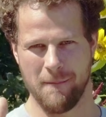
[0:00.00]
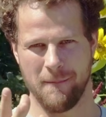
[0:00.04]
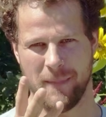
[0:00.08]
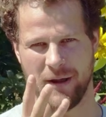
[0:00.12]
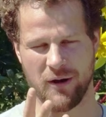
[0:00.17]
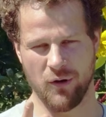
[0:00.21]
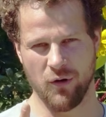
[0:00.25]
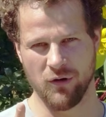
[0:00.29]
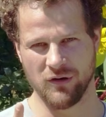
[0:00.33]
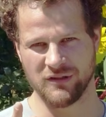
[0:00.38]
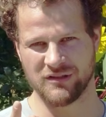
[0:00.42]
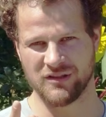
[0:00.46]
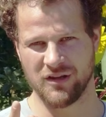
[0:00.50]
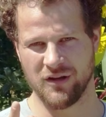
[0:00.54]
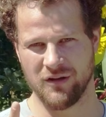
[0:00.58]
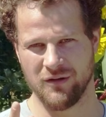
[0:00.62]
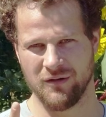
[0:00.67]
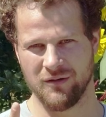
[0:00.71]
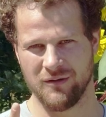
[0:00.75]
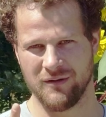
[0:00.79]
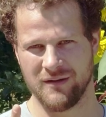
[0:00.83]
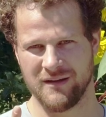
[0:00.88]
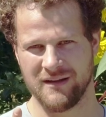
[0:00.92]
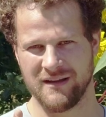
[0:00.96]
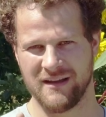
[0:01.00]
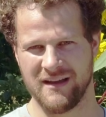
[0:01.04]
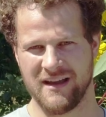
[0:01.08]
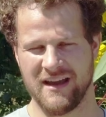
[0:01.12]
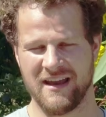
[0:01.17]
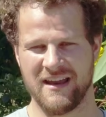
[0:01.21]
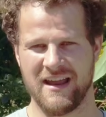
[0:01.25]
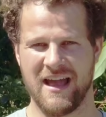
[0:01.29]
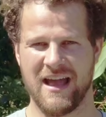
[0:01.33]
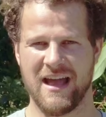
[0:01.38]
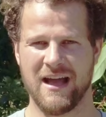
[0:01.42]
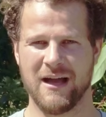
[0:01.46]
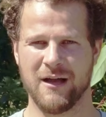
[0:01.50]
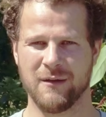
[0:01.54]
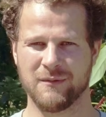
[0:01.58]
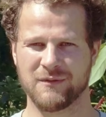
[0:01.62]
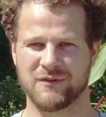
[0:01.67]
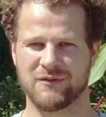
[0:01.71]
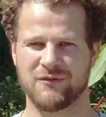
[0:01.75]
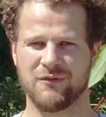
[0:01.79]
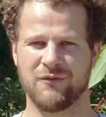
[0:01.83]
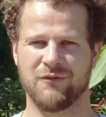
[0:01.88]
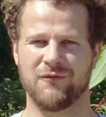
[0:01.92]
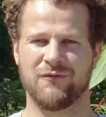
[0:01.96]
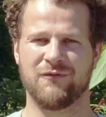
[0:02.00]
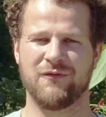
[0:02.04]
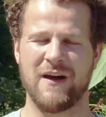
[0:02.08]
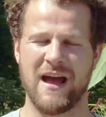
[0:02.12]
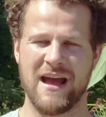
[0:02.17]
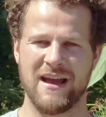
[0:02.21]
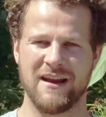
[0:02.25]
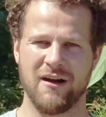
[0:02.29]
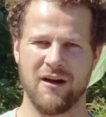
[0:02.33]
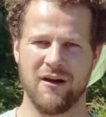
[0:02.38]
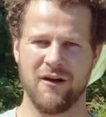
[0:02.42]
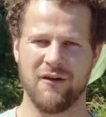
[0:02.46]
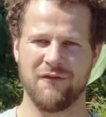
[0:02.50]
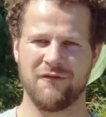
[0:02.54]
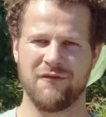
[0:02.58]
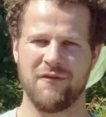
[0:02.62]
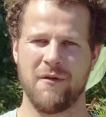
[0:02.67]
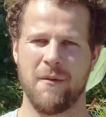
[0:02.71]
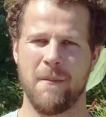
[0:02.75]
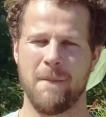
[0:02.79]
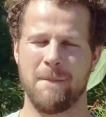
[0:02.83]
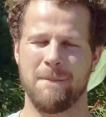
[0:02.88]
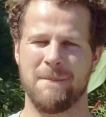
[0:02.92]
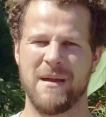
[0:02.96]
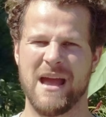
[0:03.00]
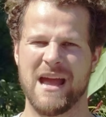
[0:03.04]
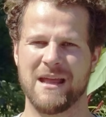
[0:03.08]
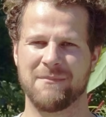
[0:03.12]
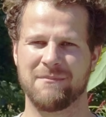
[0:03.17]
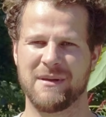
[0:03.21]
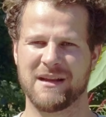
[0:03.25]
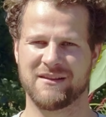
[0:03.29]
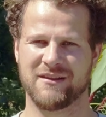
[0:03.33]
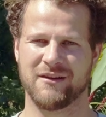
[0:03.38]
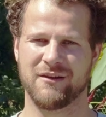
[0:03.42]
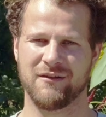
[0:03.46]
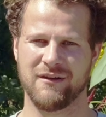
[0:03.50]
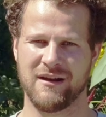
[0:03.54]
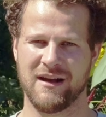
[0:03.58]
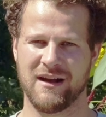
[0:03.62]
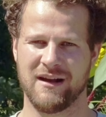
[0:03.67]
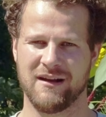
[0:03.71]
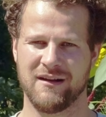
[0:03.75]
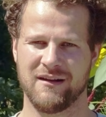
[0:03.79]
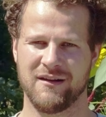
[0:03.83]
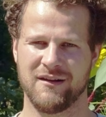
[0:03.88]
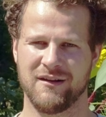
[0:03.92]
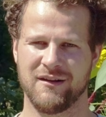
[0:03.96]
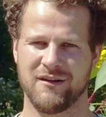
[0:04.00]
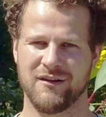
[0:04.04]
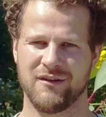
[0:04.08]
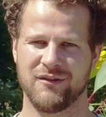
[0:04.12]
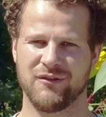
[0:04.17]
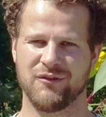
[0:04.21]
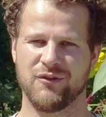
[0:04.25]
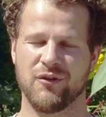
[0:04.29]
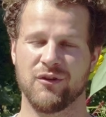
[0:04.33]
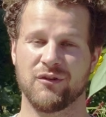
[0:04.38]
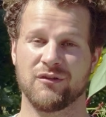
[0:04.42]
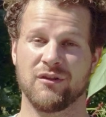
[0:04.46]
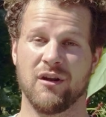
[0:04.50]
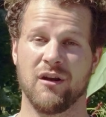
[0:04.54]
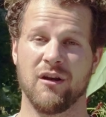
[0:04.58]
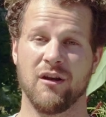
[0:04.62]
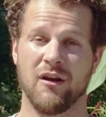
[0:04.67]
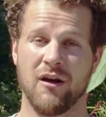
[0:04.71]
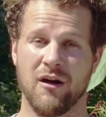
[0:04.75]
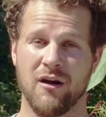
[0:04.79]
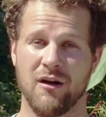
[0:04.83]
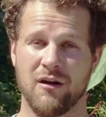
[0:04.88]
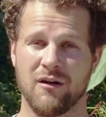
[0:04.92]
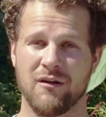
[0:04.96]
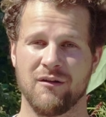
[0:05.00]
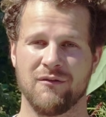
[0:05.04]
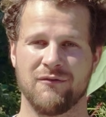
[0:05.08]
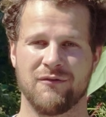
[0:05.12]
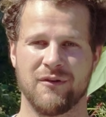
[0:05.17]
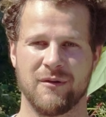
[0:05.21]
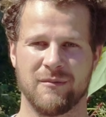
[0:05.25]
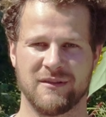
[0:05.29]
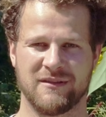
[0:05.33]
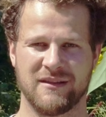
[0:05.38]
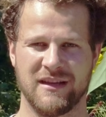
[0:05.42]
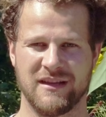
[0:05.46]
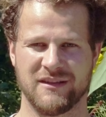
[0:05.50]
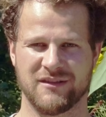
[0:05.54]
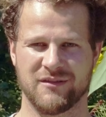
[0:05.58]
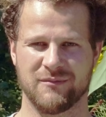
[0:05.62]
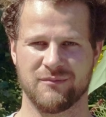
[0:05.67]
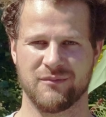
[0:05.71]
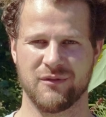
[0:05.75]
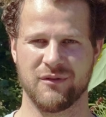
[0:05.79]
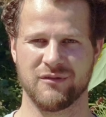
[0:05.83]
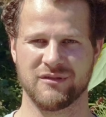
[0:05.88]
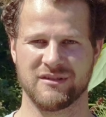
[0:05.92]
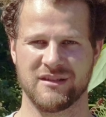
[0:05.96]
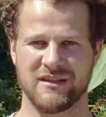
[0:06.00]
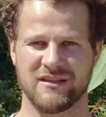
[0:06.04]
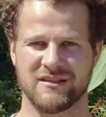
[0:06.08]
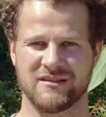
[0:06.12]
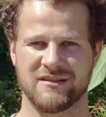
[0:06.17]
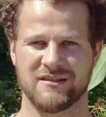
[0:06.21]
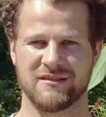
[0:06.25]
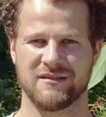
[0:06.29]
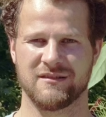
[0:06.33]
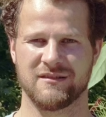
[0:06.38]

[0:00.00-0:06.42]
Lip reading: But also, it helps to fight off bad bacteria during the long fermentation process.